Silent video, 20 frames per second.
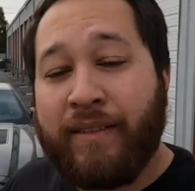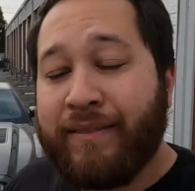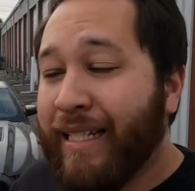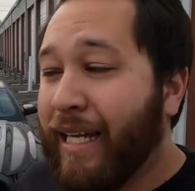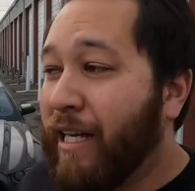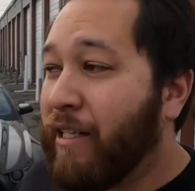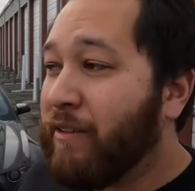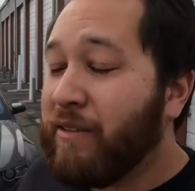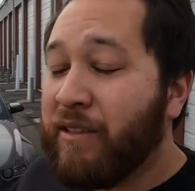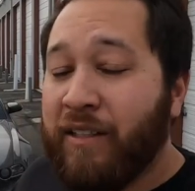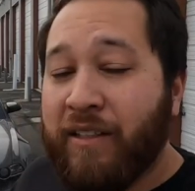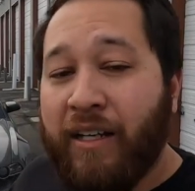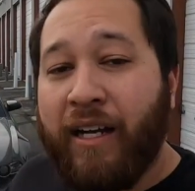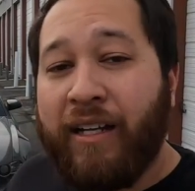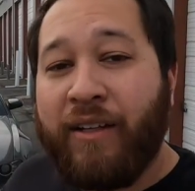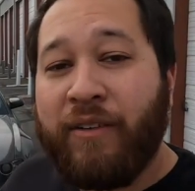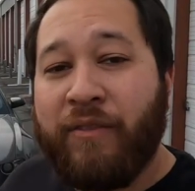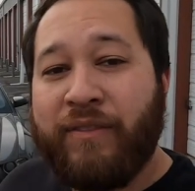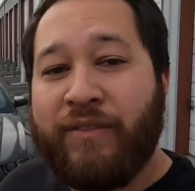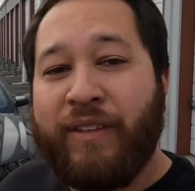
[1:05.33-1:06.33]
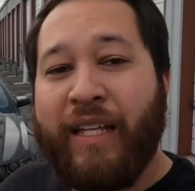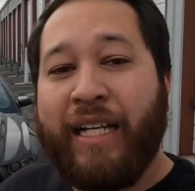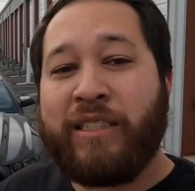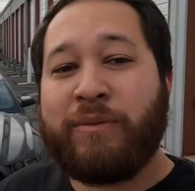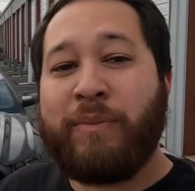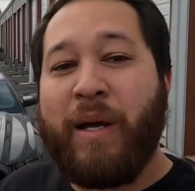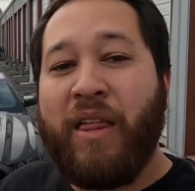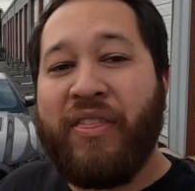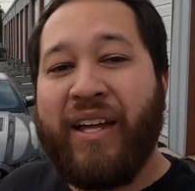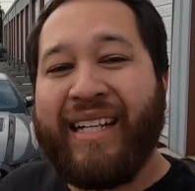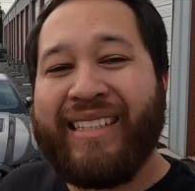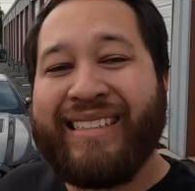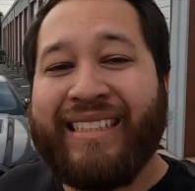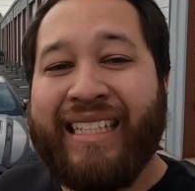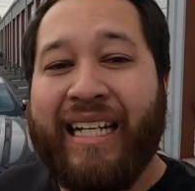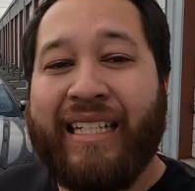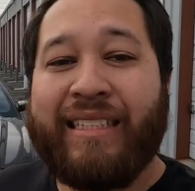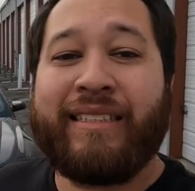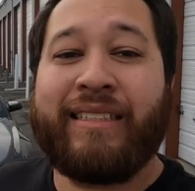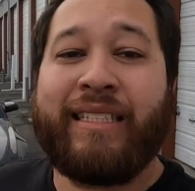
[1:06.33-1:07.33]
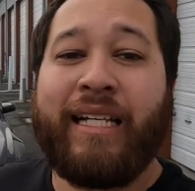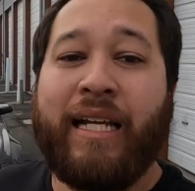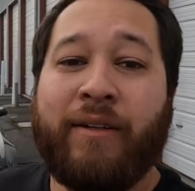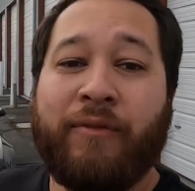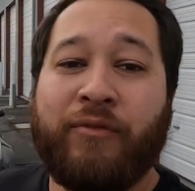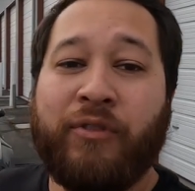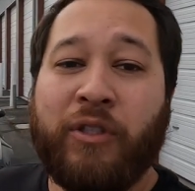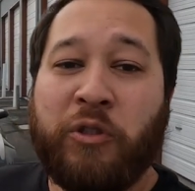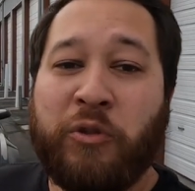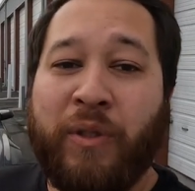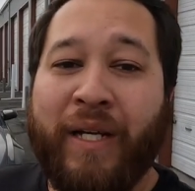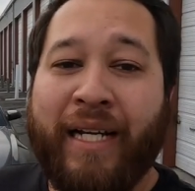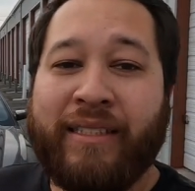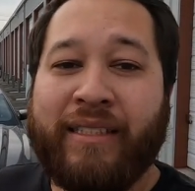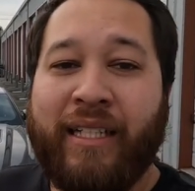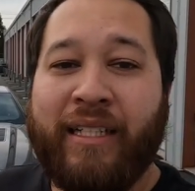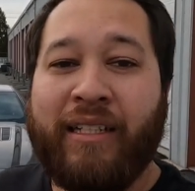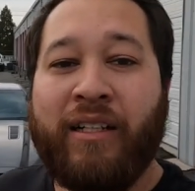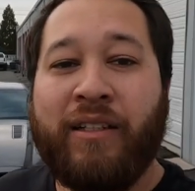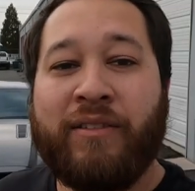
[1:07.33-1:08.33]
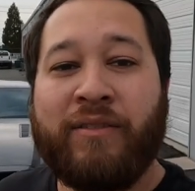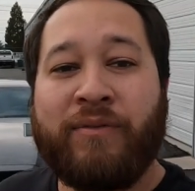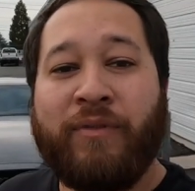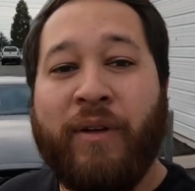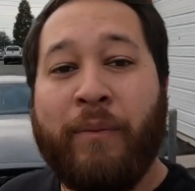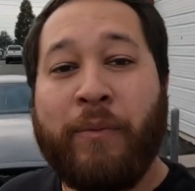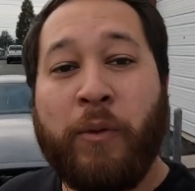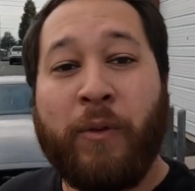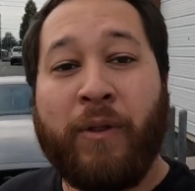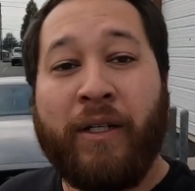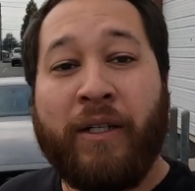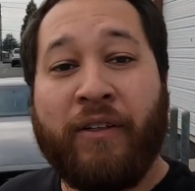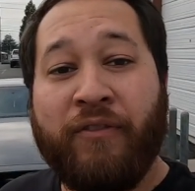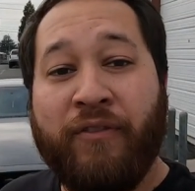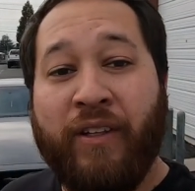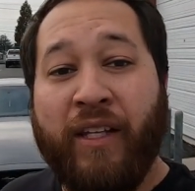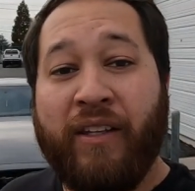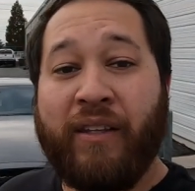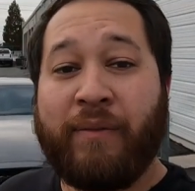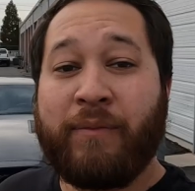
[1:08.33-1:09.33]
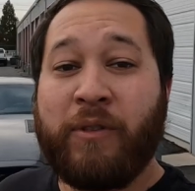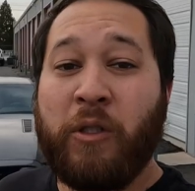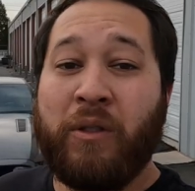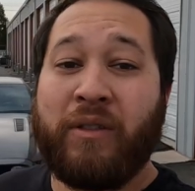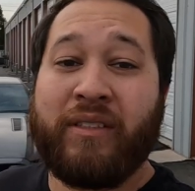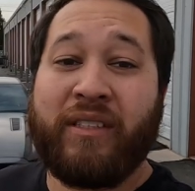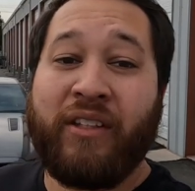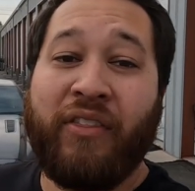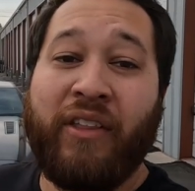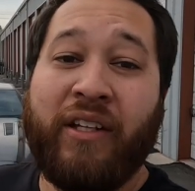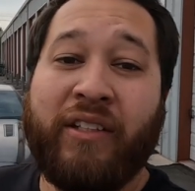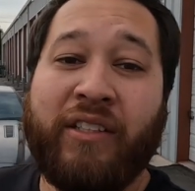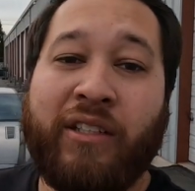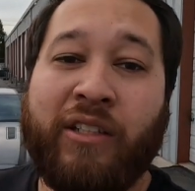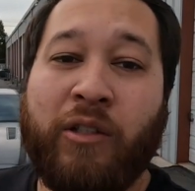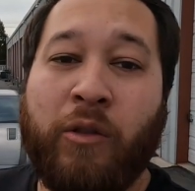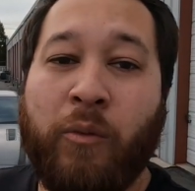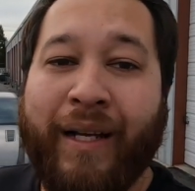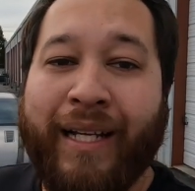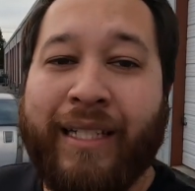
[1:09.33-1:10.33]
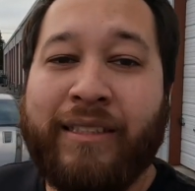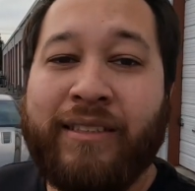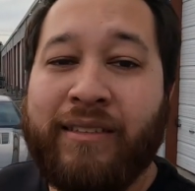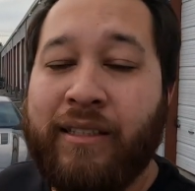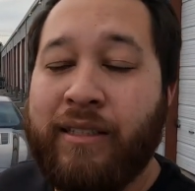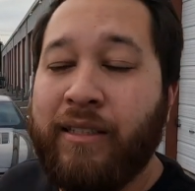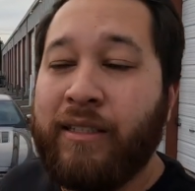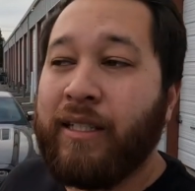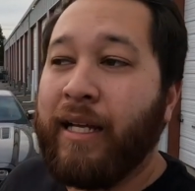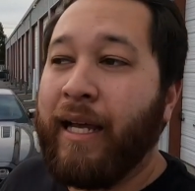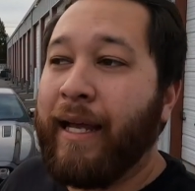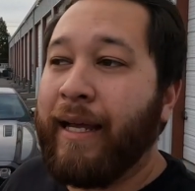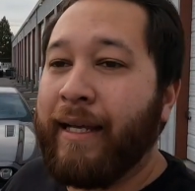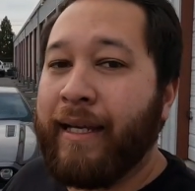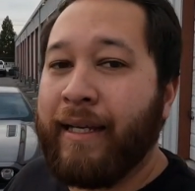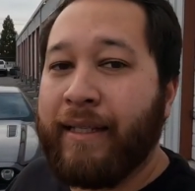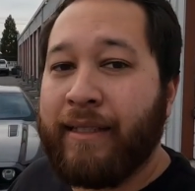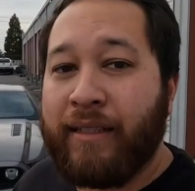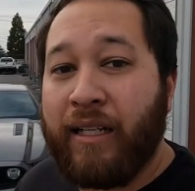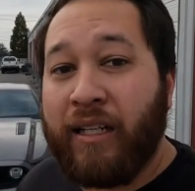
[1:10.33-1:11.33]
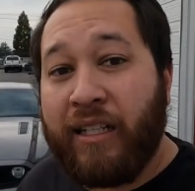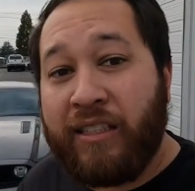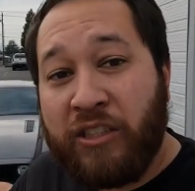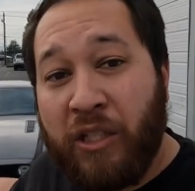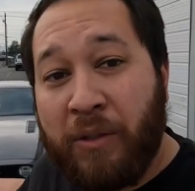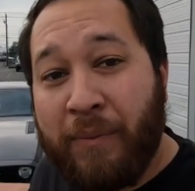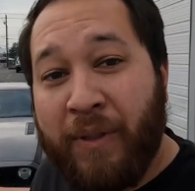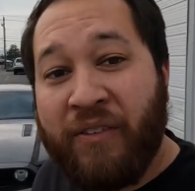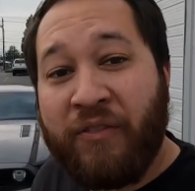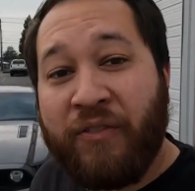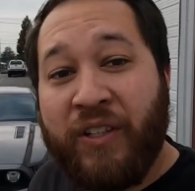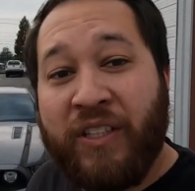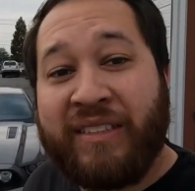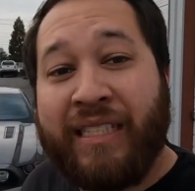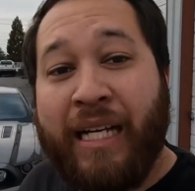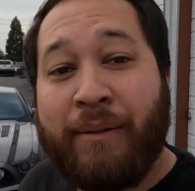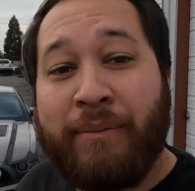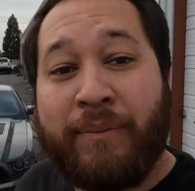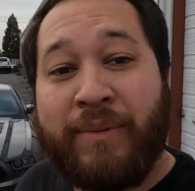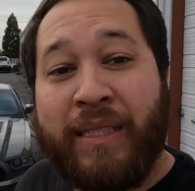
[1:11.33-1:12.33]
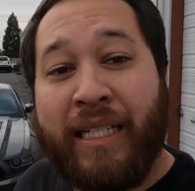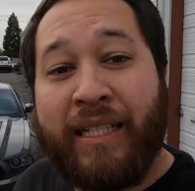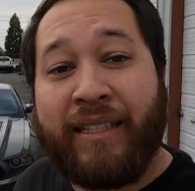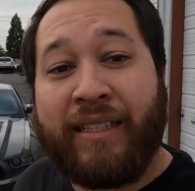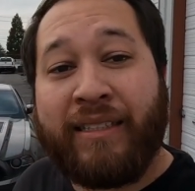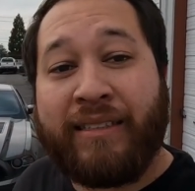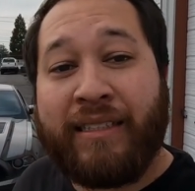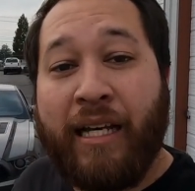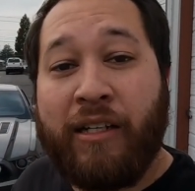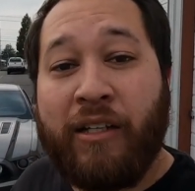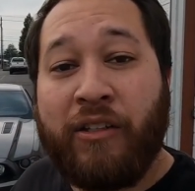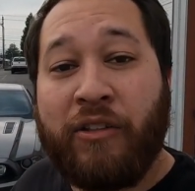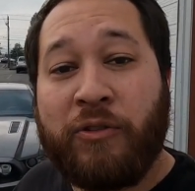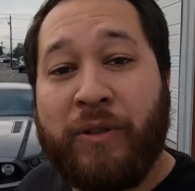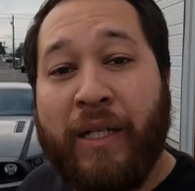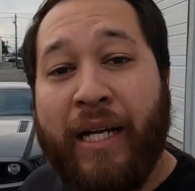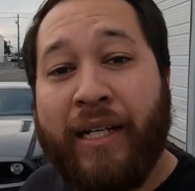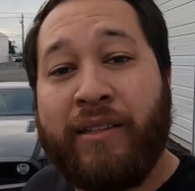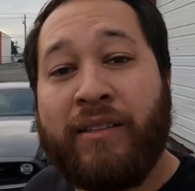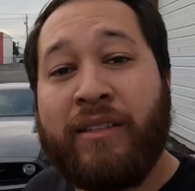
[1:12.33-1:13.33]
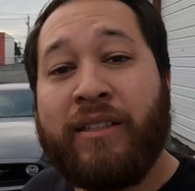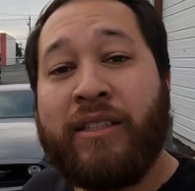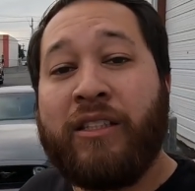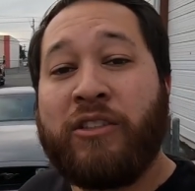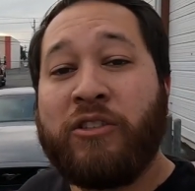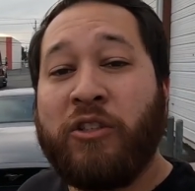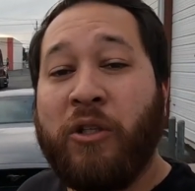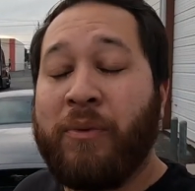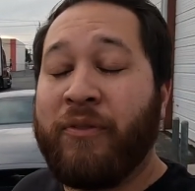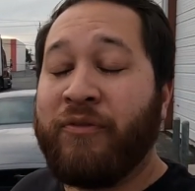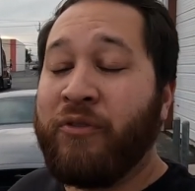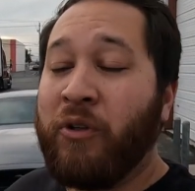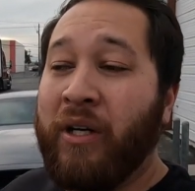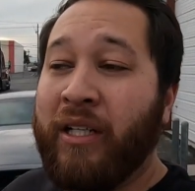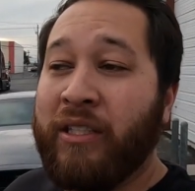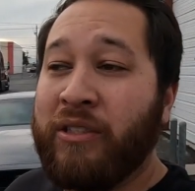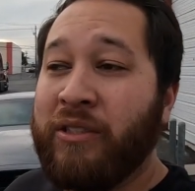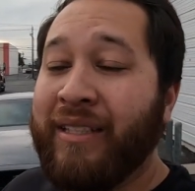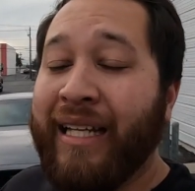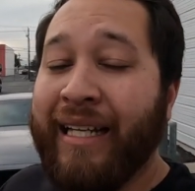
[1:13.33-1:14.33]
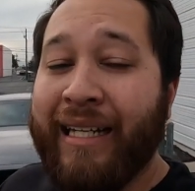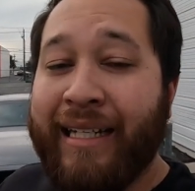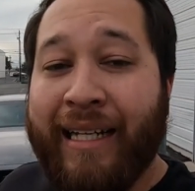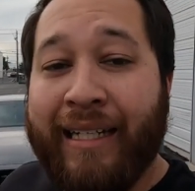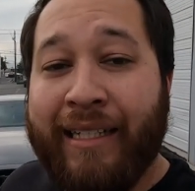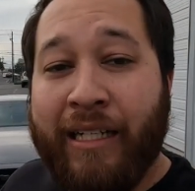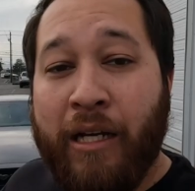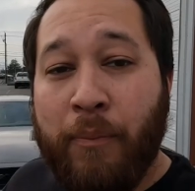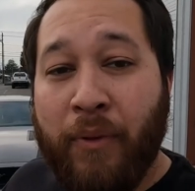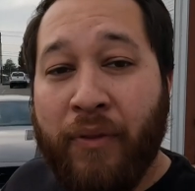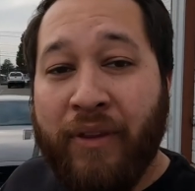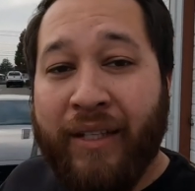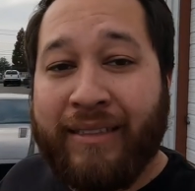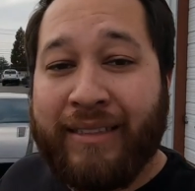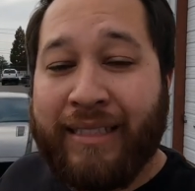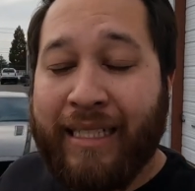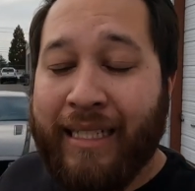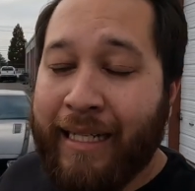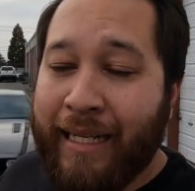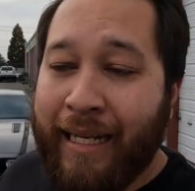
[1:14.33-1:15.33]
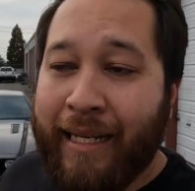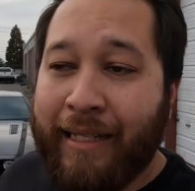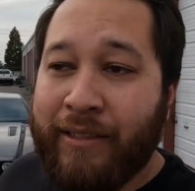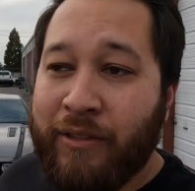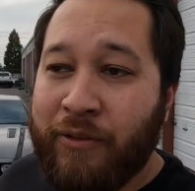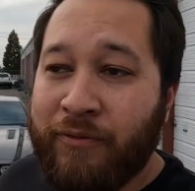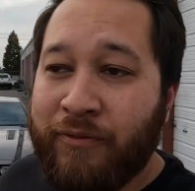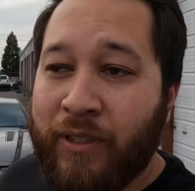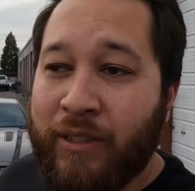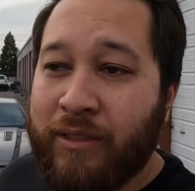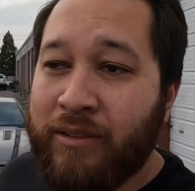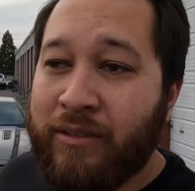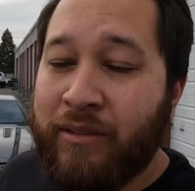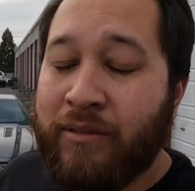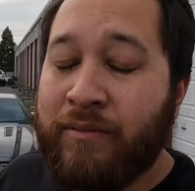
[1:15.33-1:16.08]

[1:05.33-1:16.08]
Now, next month I decided to sign up for a track day on February 5th. I'm going to Thunder Hill West, and it's gonna be the first time I'm taking this out on the track. So before I do that, I got a couple things that I gotta do first.